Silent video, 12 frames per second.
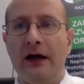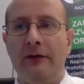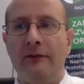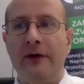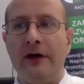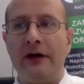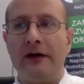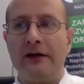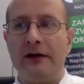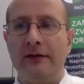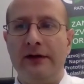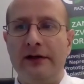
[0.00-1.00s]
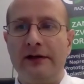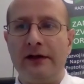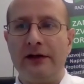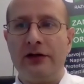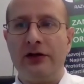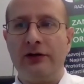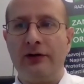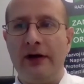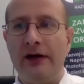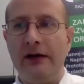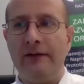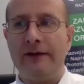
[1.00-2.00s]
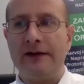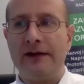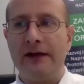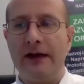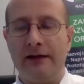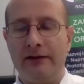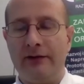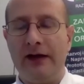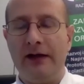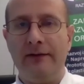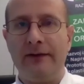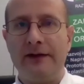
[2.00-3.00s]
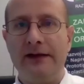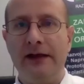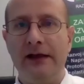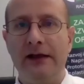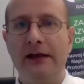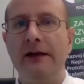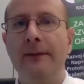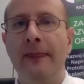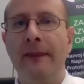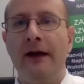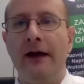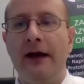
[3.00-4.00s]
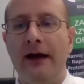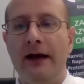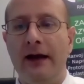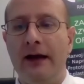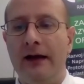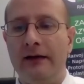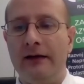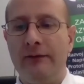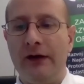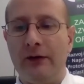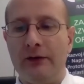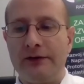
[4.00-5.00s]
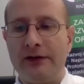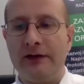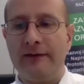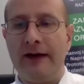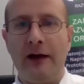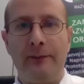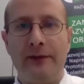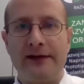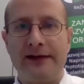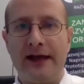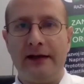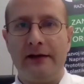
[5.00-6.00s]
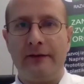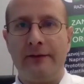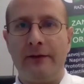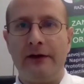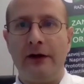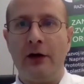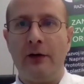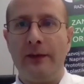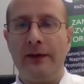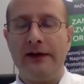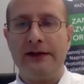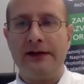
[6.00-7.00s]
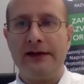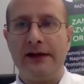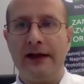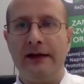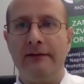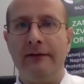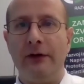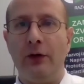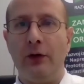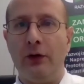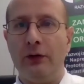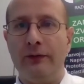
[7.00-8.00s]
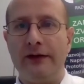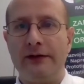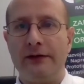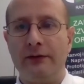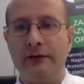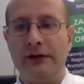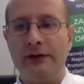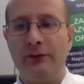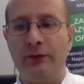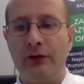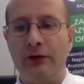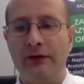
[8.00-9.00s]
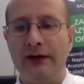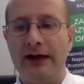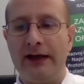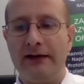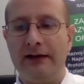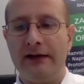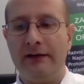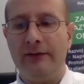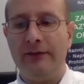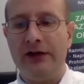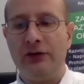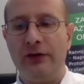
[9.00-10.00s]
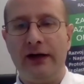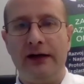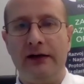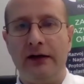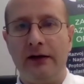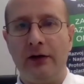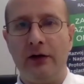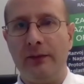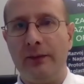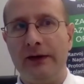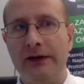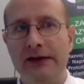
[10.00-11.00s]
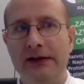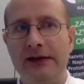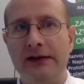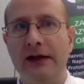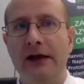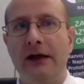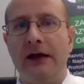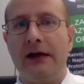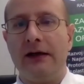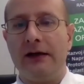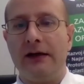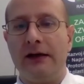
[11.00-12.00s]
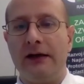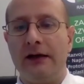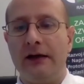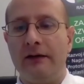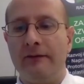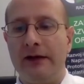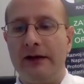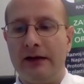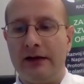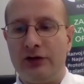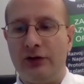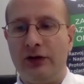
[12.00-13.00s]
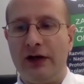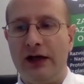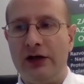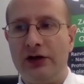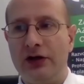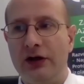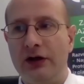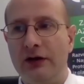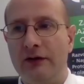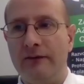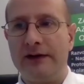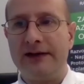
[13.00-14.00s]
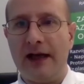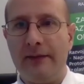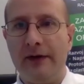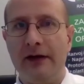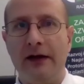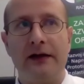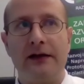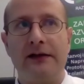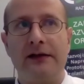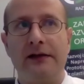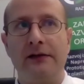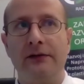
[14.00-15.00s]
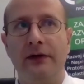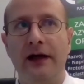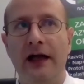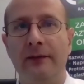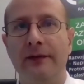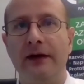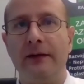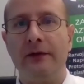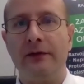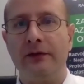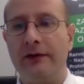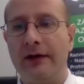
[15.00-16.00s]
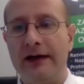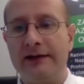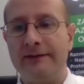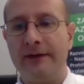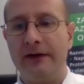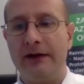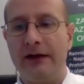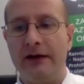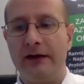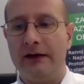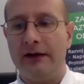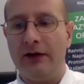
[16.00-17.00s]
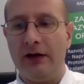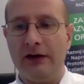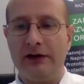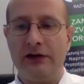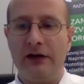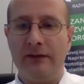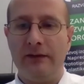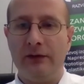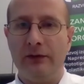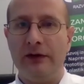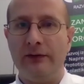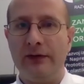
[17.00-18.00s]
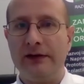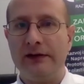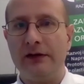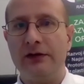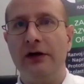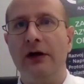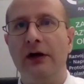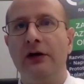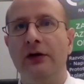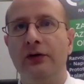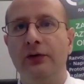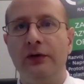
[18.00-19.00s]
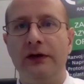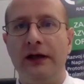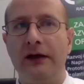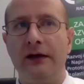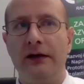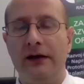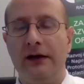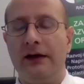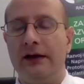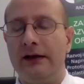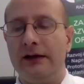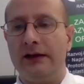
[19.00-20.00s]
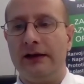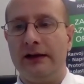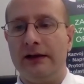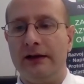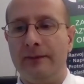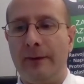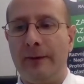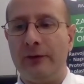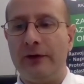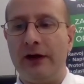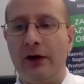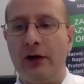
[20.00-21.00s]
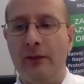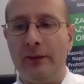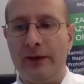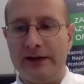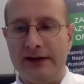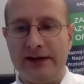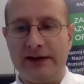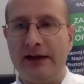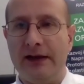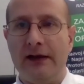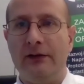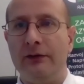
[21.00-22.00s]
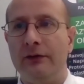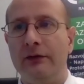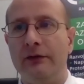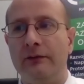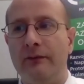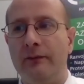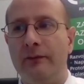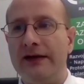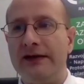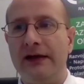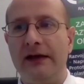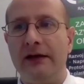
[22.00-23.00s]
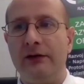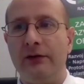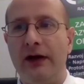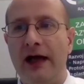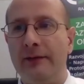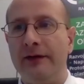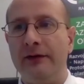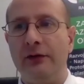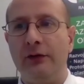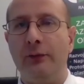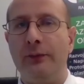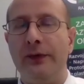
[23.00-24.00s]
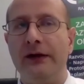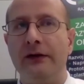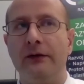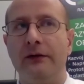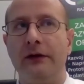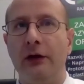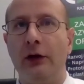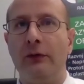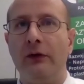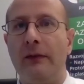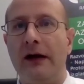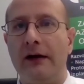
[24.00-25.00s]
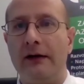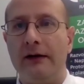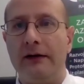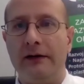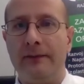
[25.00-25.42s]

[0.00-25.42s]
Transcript: We are a research training facility, and we are also development center for the companies, and we always work on that we train the companies with education, with seminars to help them to transfer the knowledge that we do in research to their companies, to basically to help them to compete on the global market.